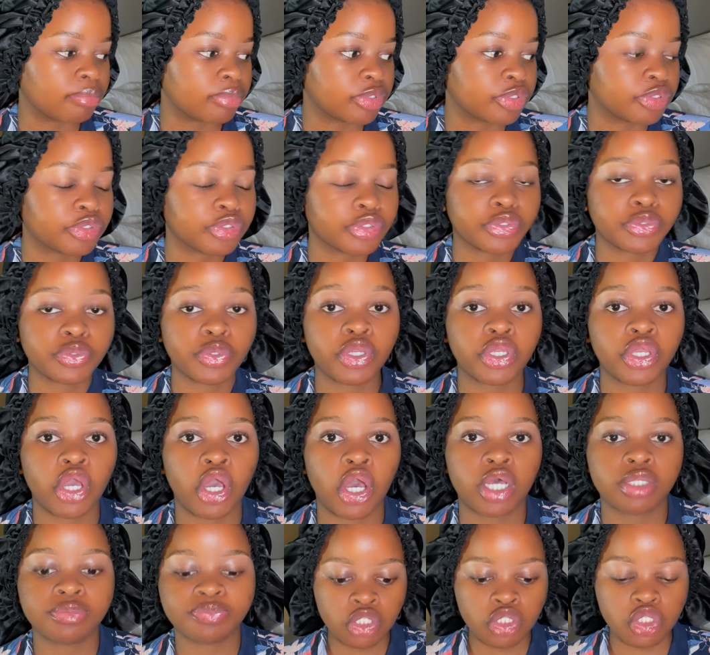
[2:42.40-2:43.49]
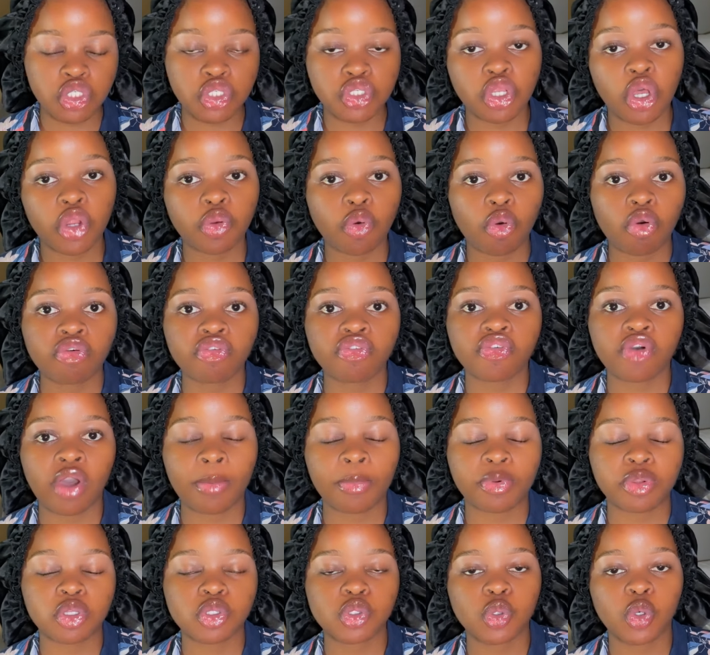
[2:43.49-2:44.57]
So yeah, to start off, I'm
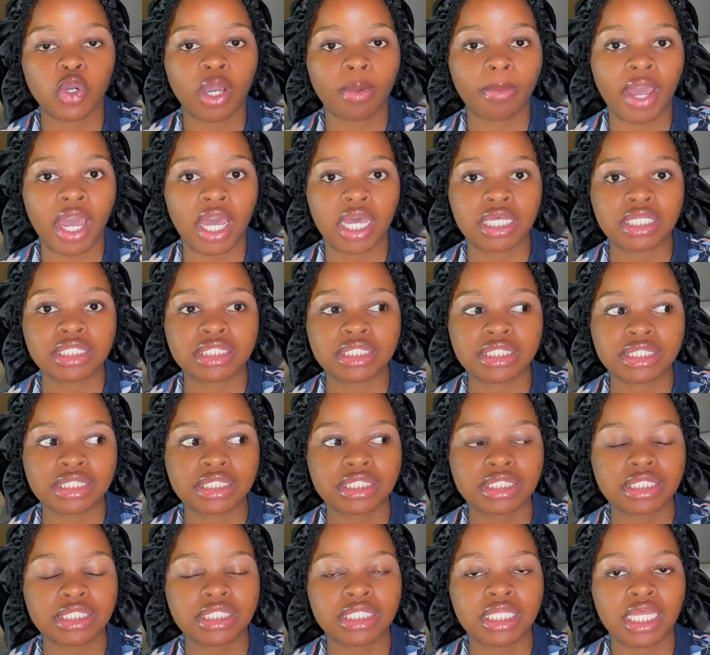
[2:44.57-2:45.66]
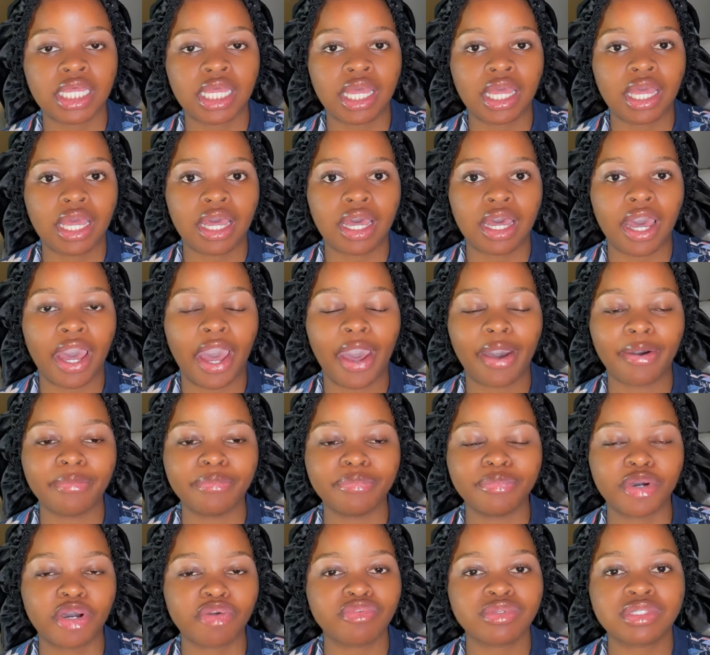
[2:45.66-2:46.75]
going to talk about
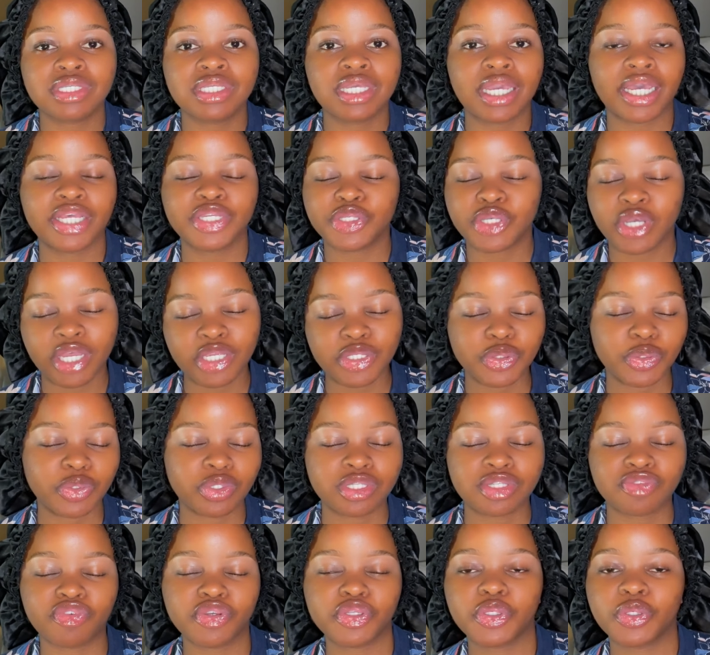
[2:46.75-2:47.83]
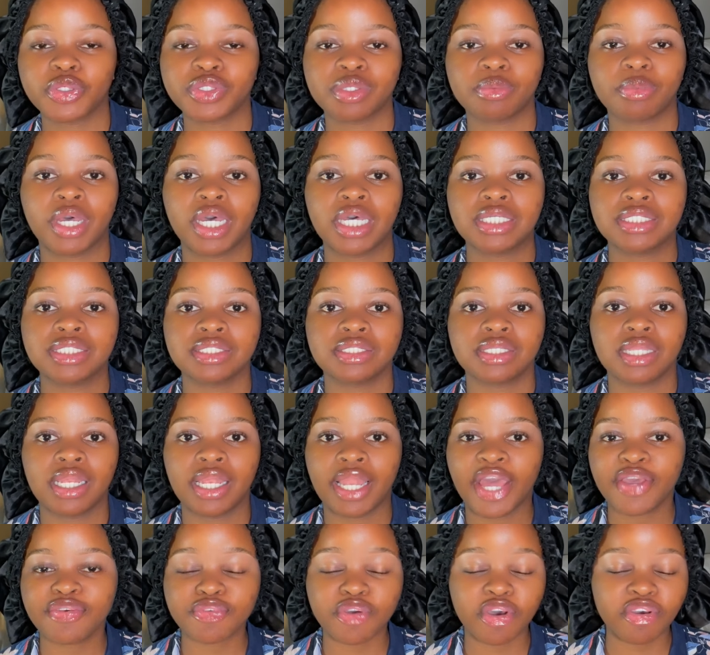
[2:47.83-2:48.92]
obviously you guys know this video is about
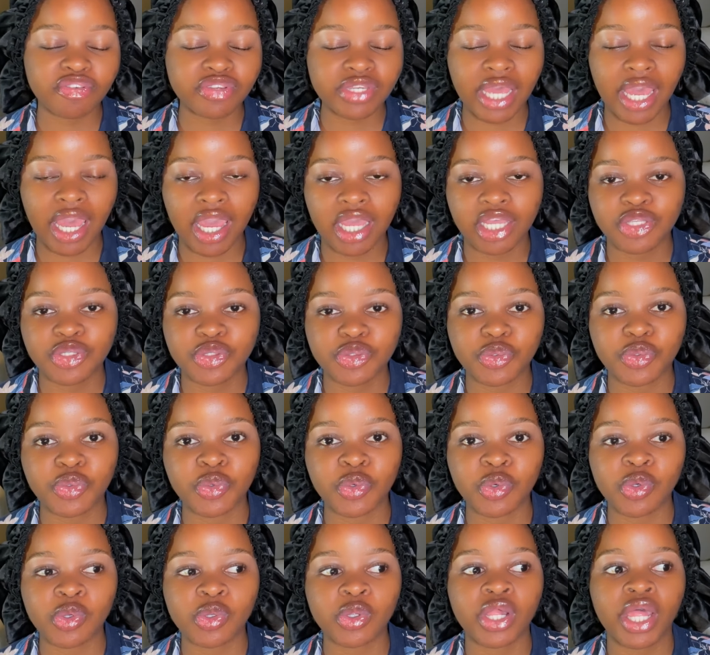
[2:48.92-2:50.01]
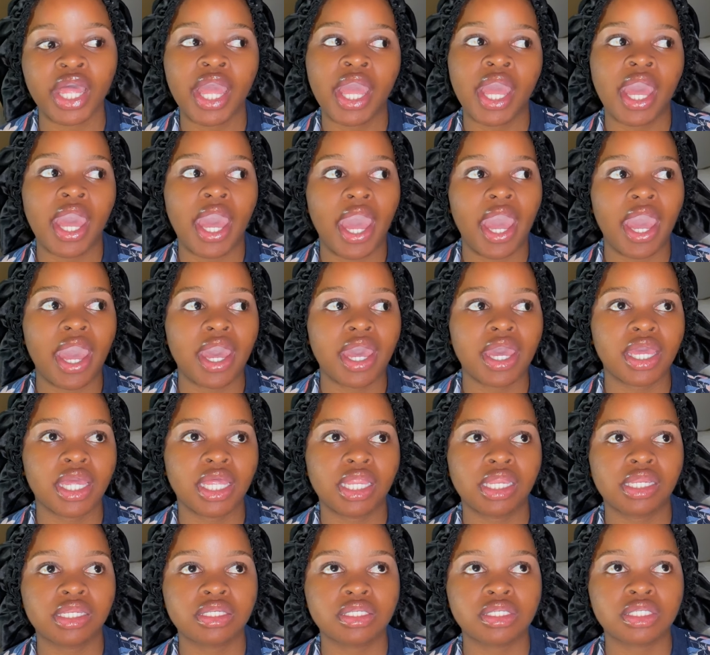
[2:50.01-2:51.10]
life after high school,
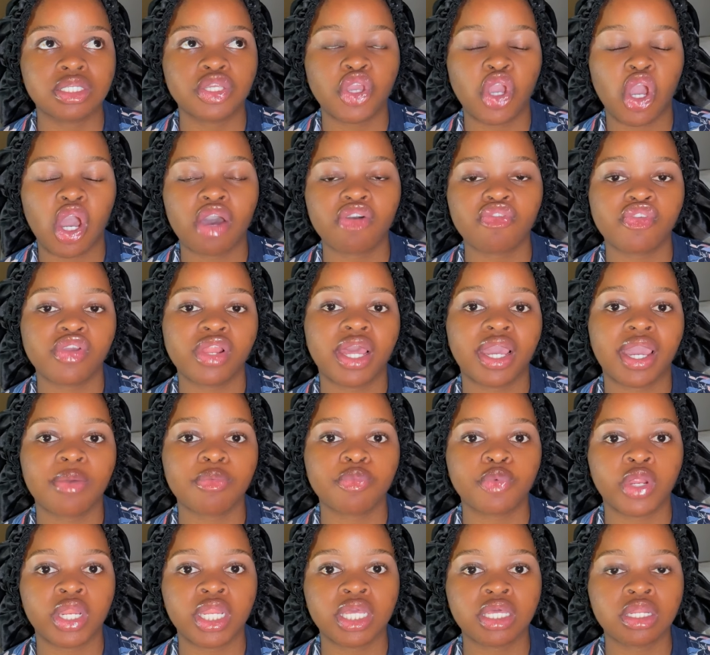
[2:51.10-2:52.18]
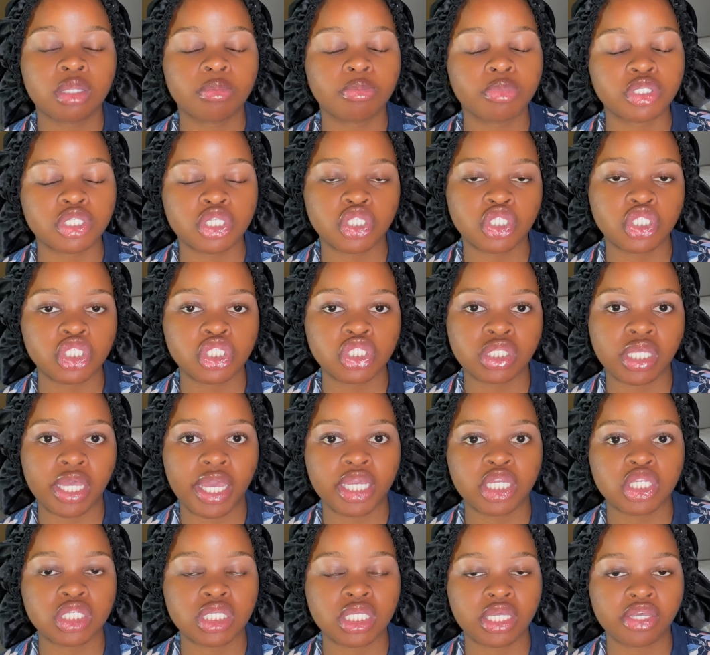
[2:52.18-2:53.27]
and yeah, I feel like I'm really in a position to
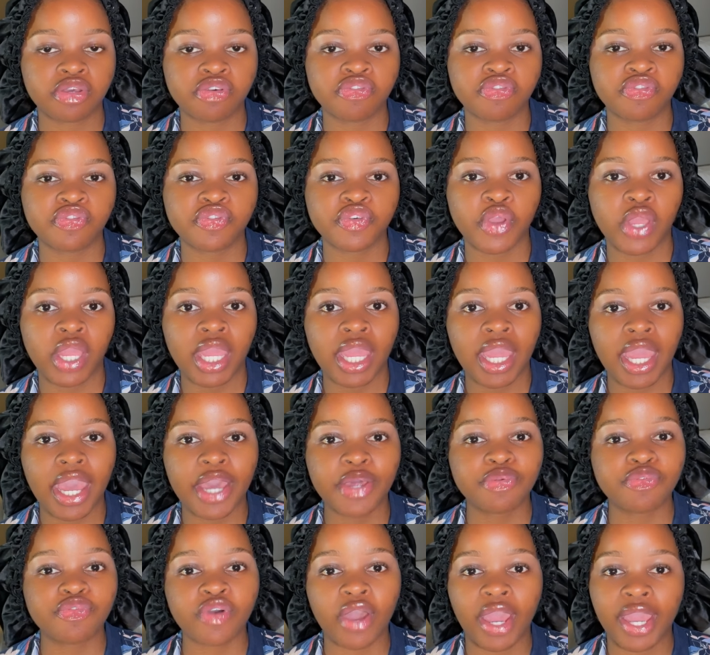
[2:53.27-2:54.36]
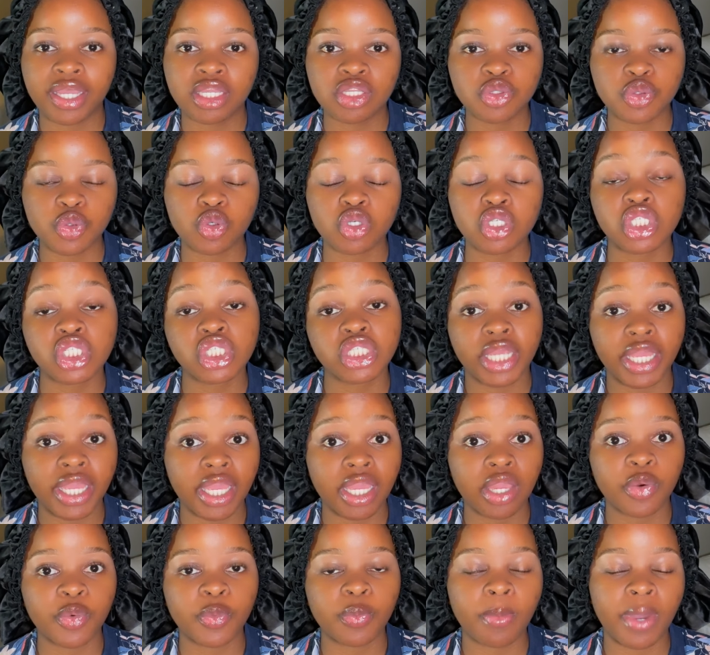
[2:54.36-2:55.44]
actually give advice or share
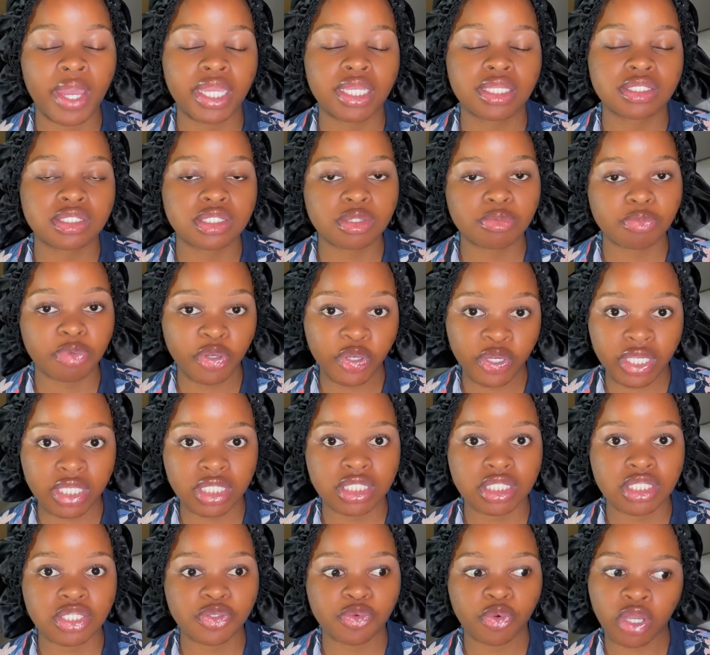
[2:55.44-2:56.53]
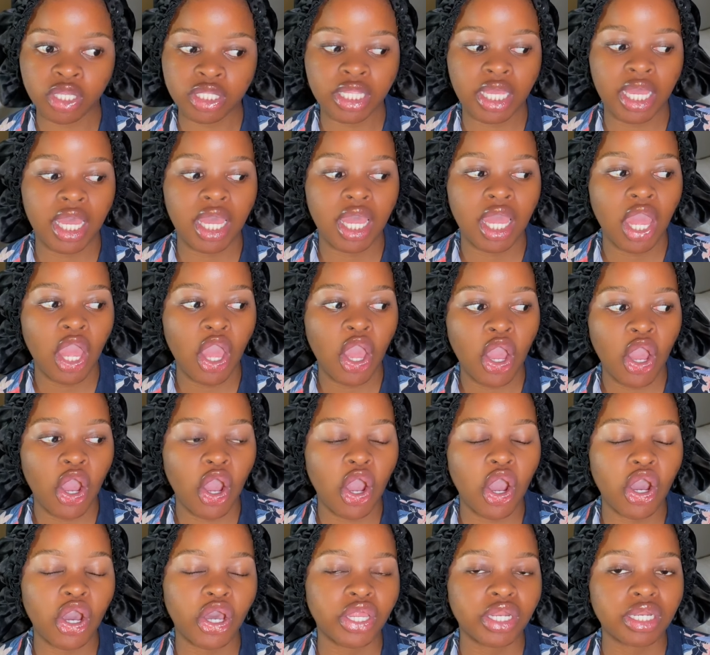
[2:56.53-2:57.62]
my experience rather
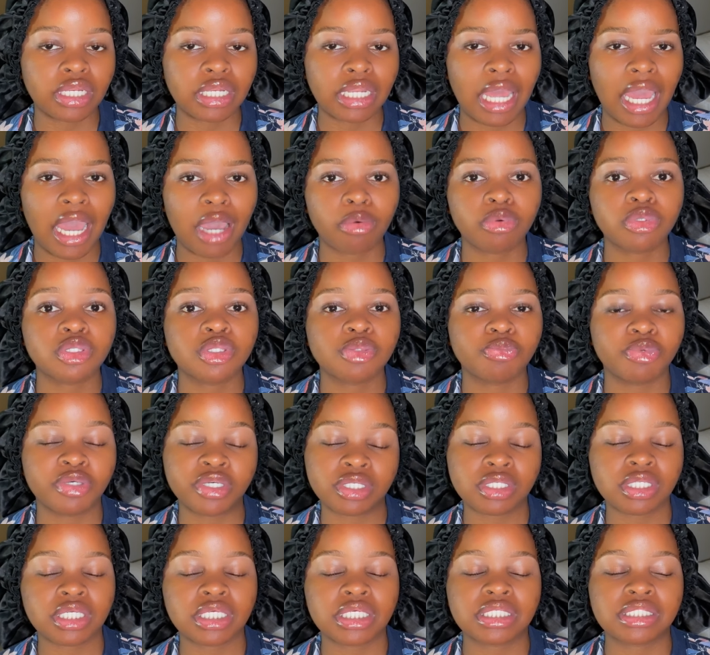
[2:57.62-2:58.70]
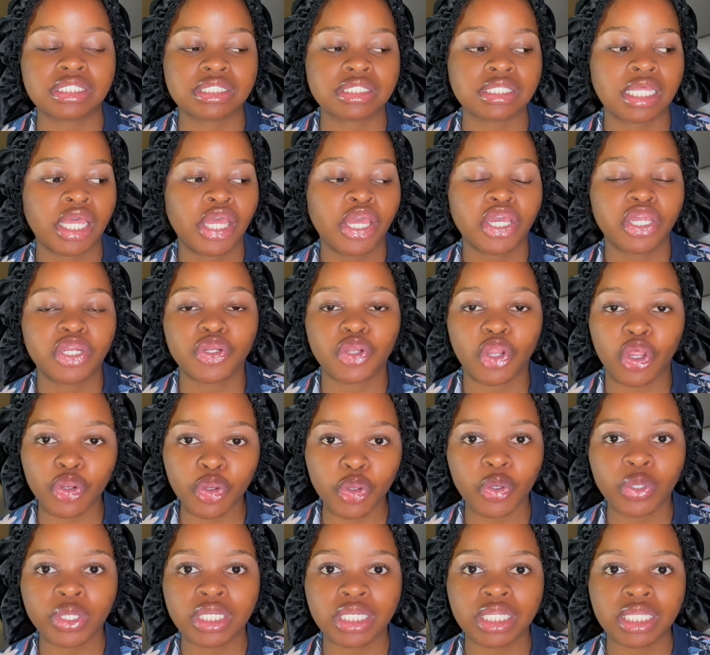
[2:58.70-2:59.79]
on how it's been, because not
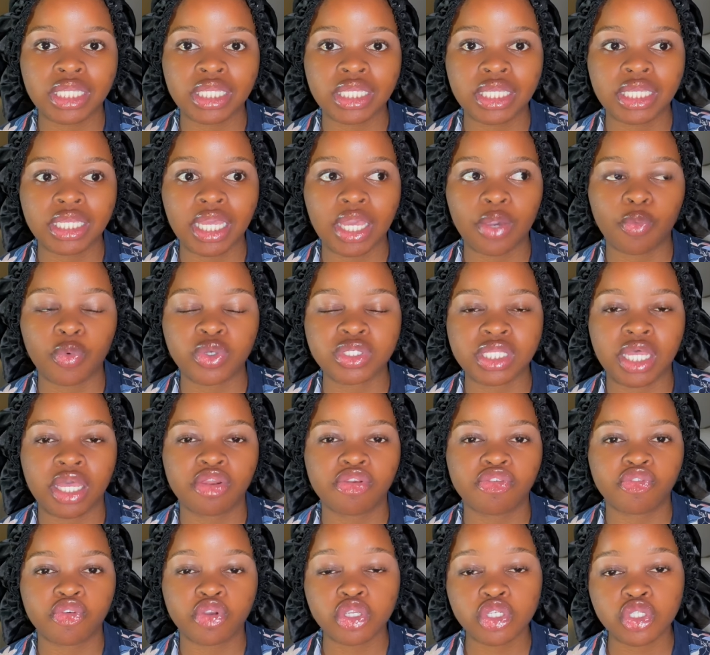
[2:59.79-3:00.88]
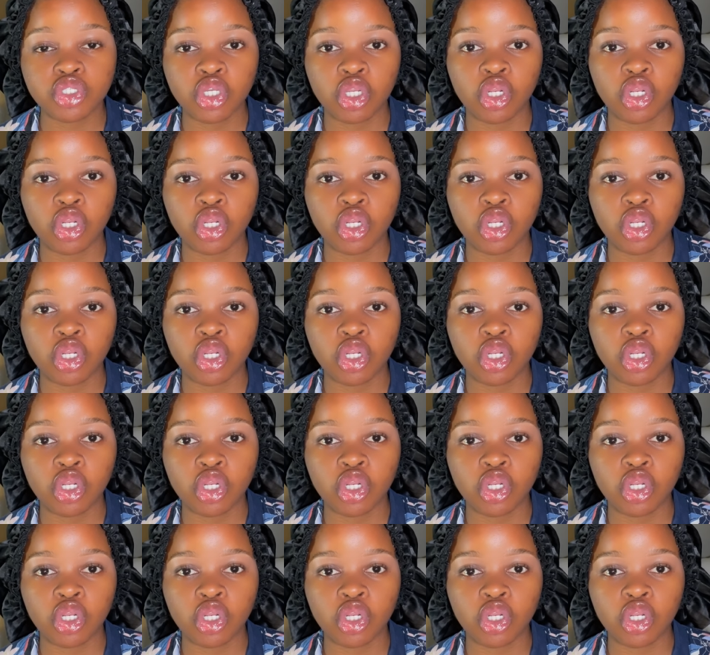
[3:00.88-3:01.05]
only was I in first year